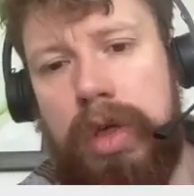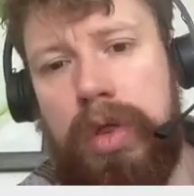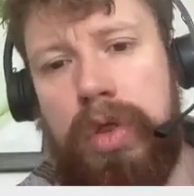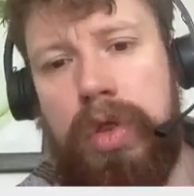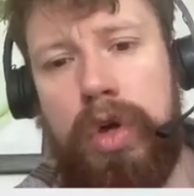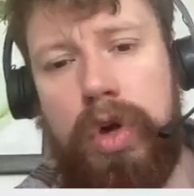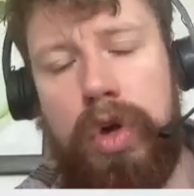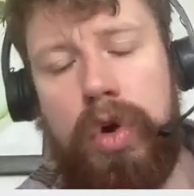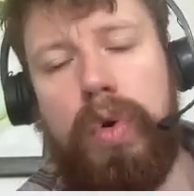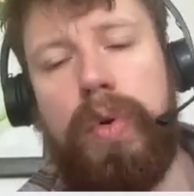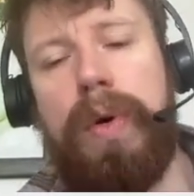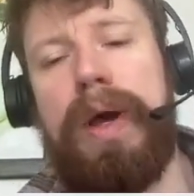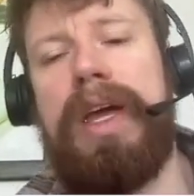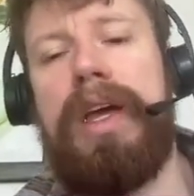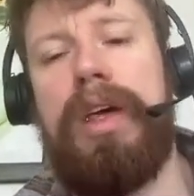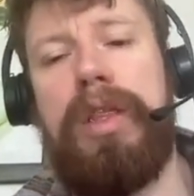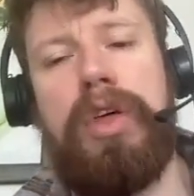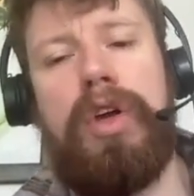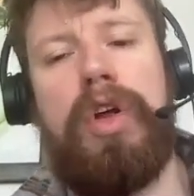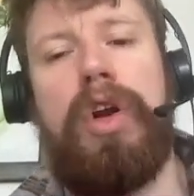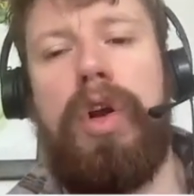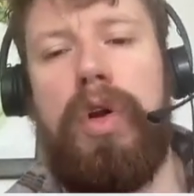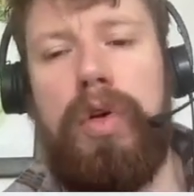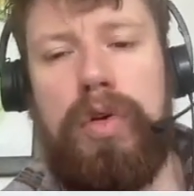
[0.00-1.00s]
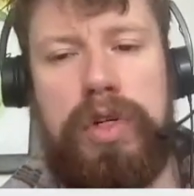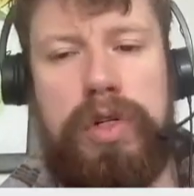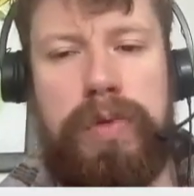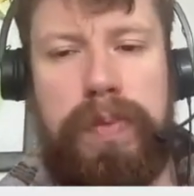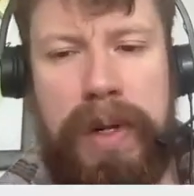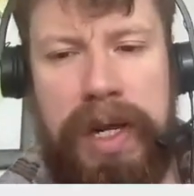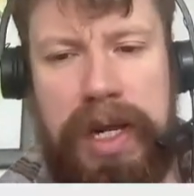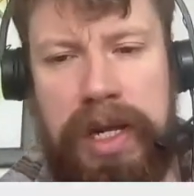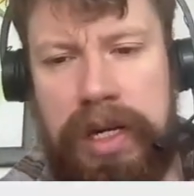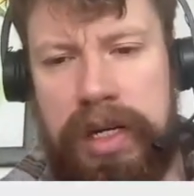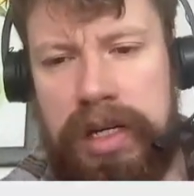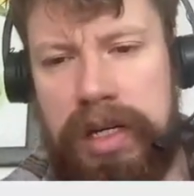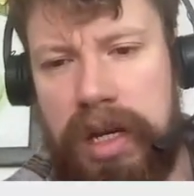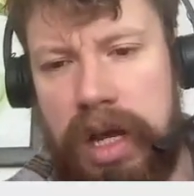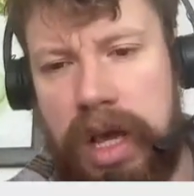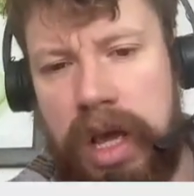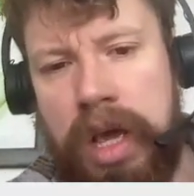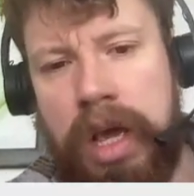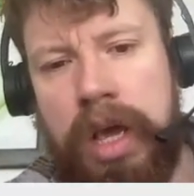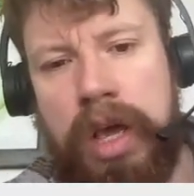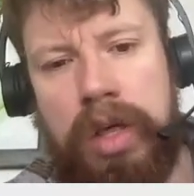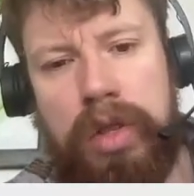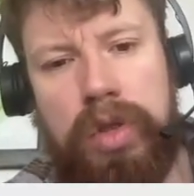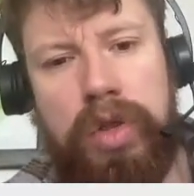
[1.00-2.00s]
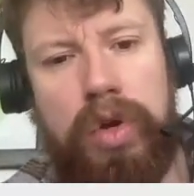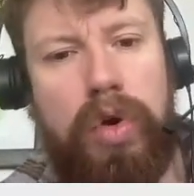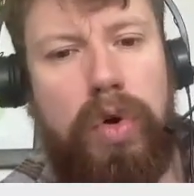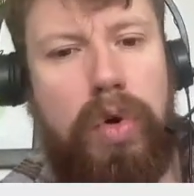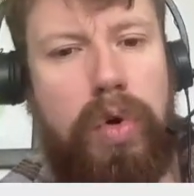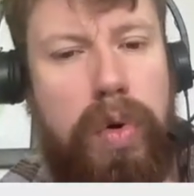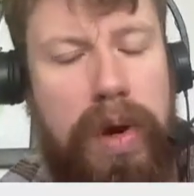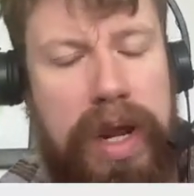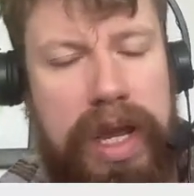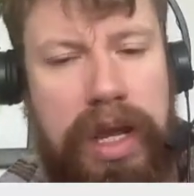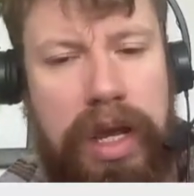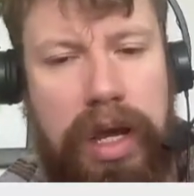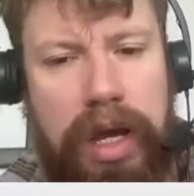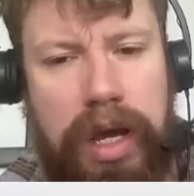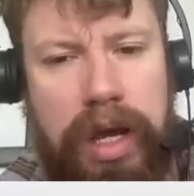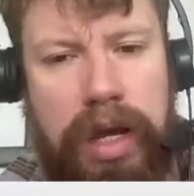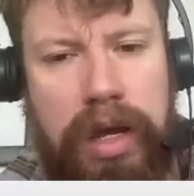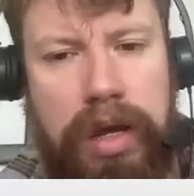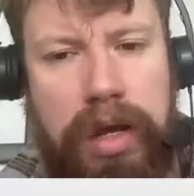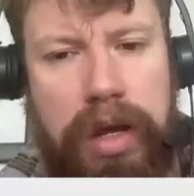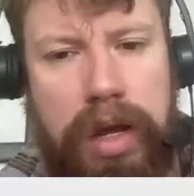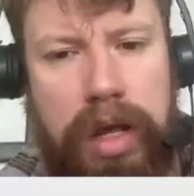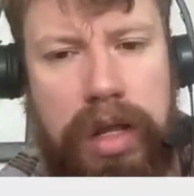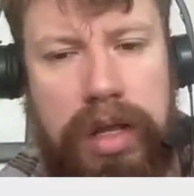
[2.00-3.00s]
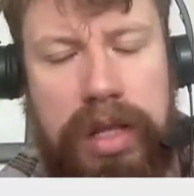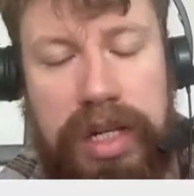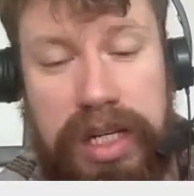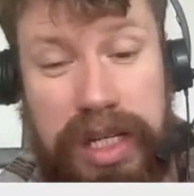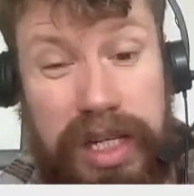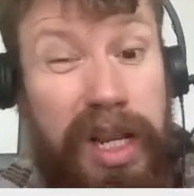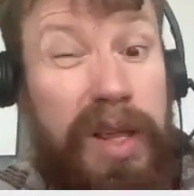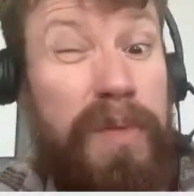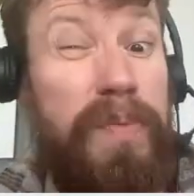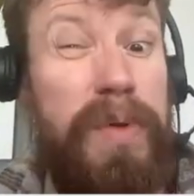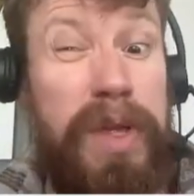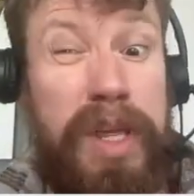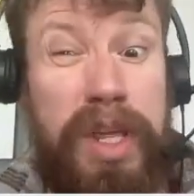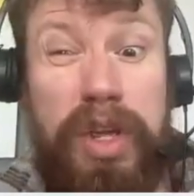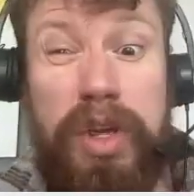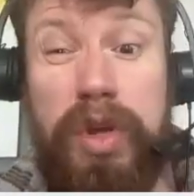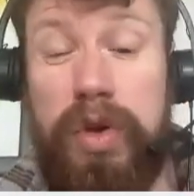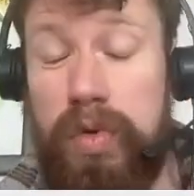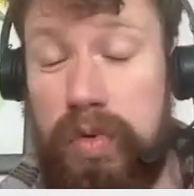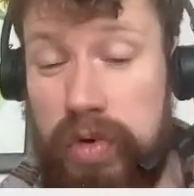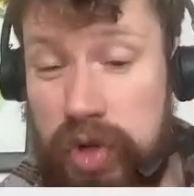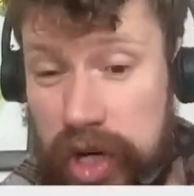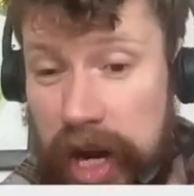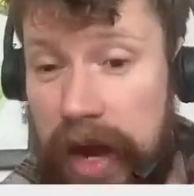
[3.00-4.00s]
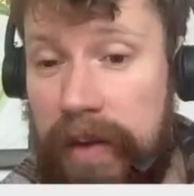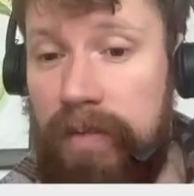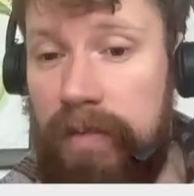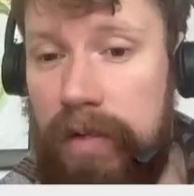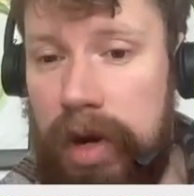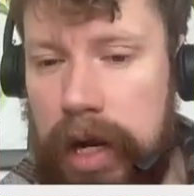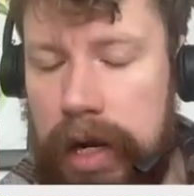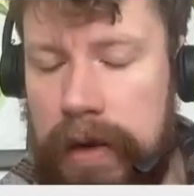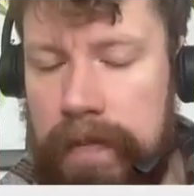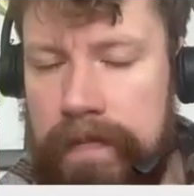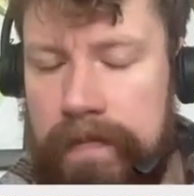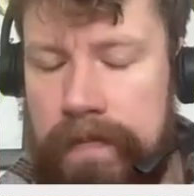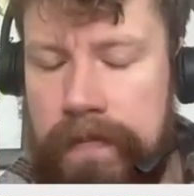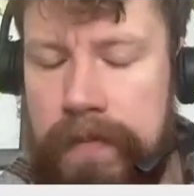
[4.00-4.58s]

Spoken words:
The quicker the clock speed, the quicker the CPU generally.